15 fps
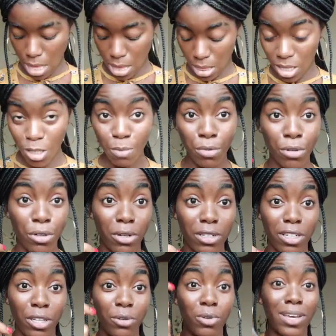This period,
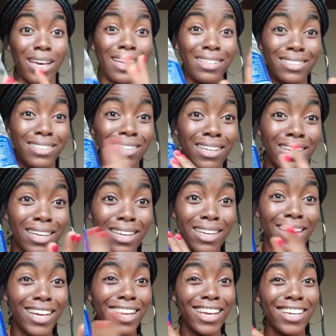and you guys,
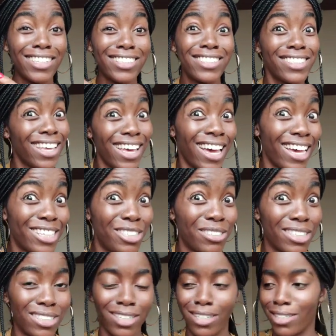stay
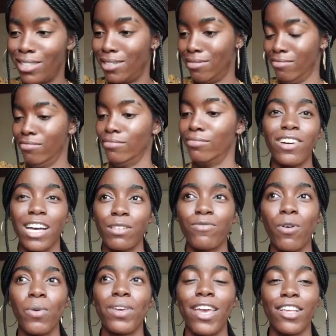hydrated. Guys,
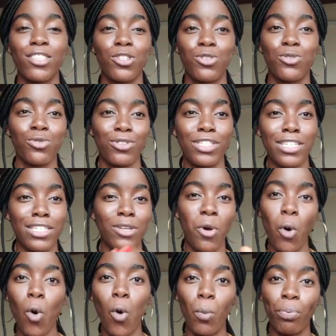before we get into the
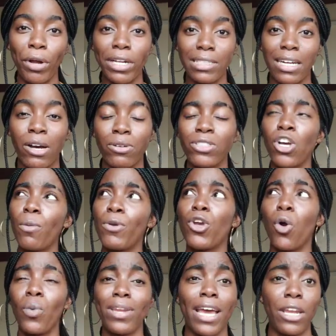whole breakdown, tell me
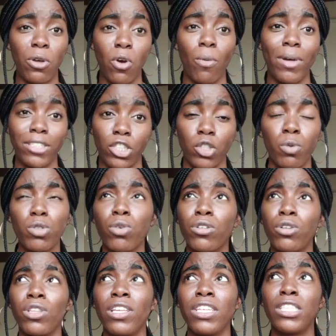your winner in the comment section. Which one
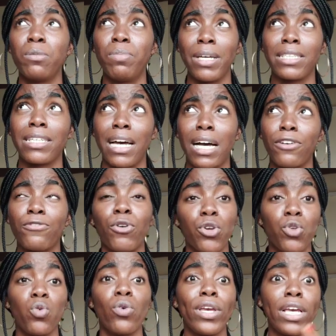do you think is better for
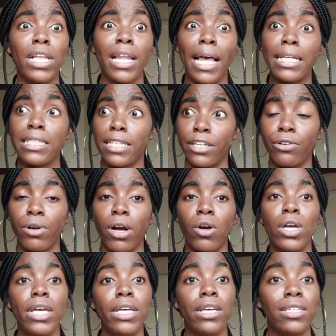you, like
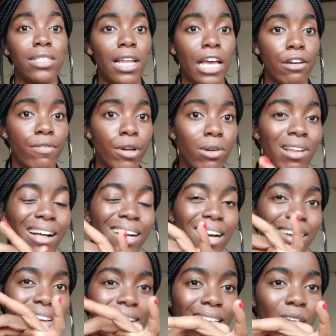general? Is it like regular
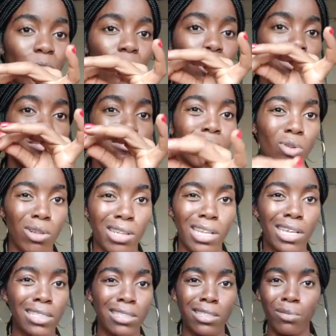Kanekalon
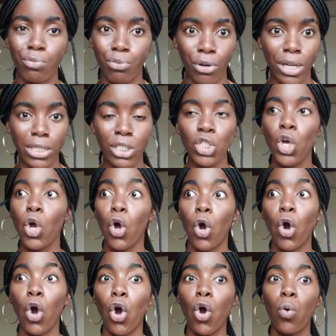knotless braids
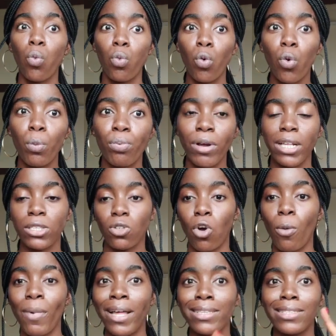or wool braids?
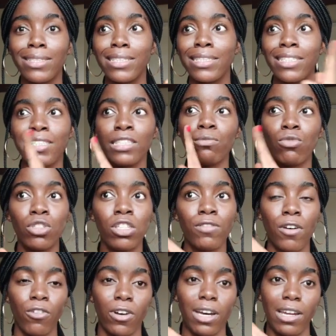Comment this emoji if
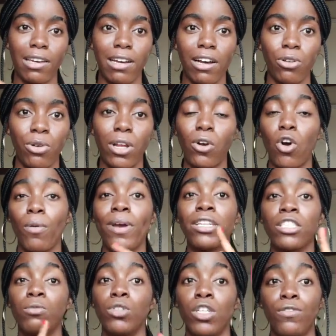you're for Kanekalon and comment
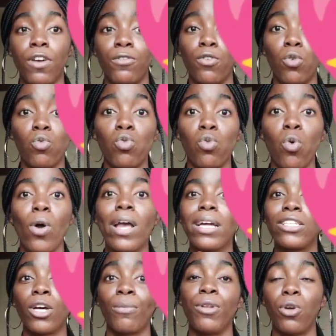this emoji if you're for wool.
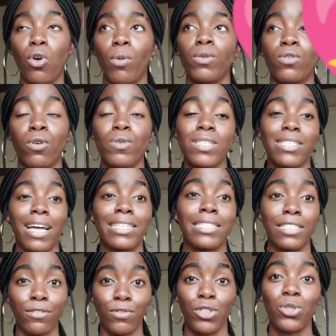Tell me in the comments before we start
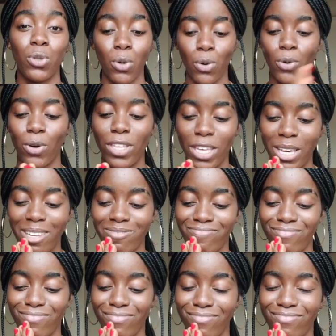the video, okay?
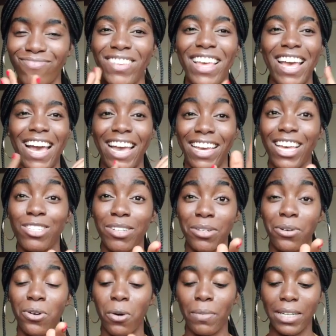I guess you're
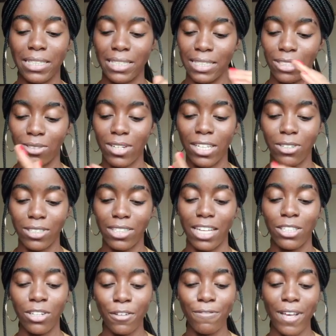done commenting, so let us
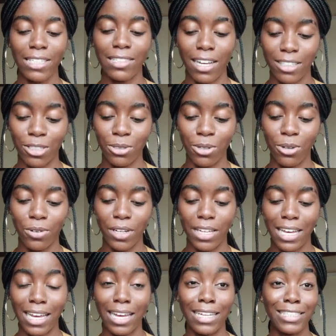start. So the first category,
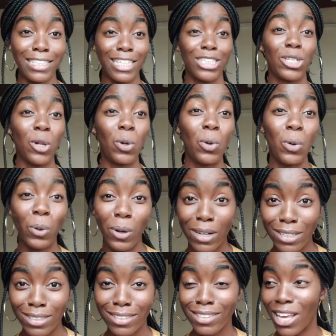guys, is
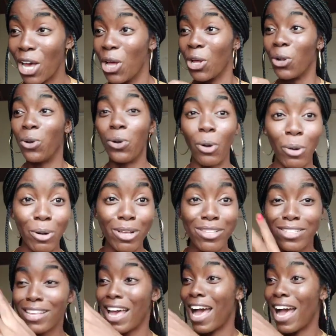looks. Looks.